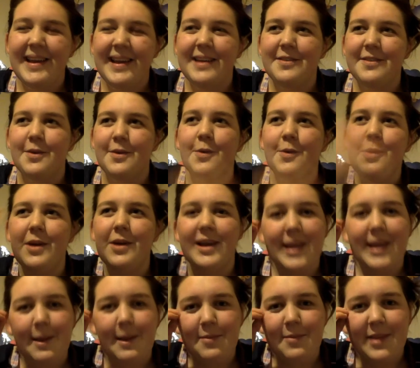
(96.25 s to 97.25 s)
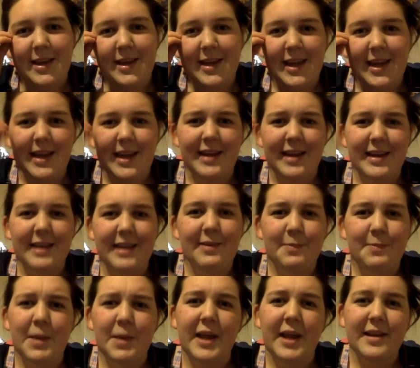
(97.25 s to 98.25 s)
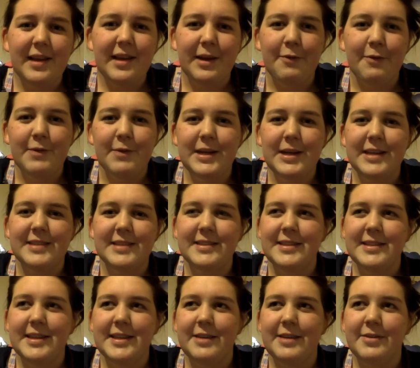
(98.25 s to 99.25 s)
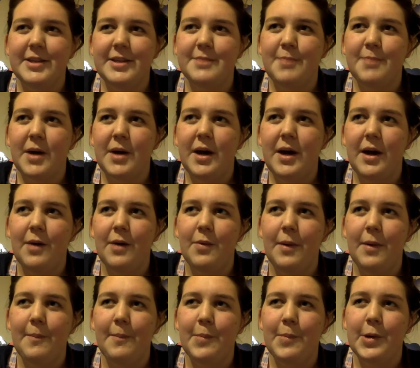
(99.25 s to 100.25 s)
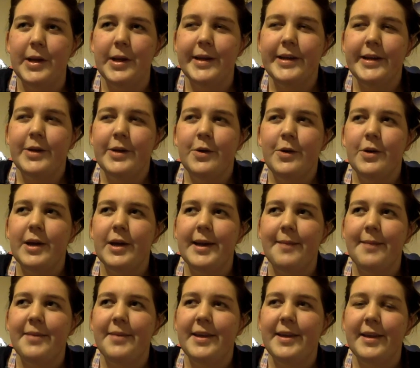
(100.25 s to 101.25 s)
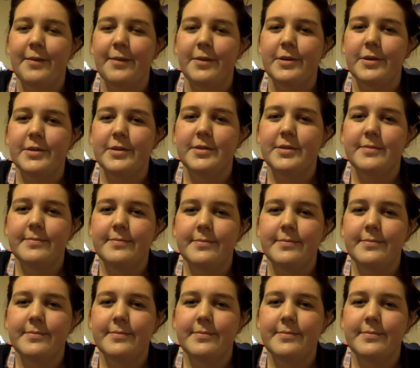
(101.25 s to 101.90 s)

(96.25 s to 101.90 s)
So all I kept thinking, and he played like a really serious part at one point, all I kept thinking was,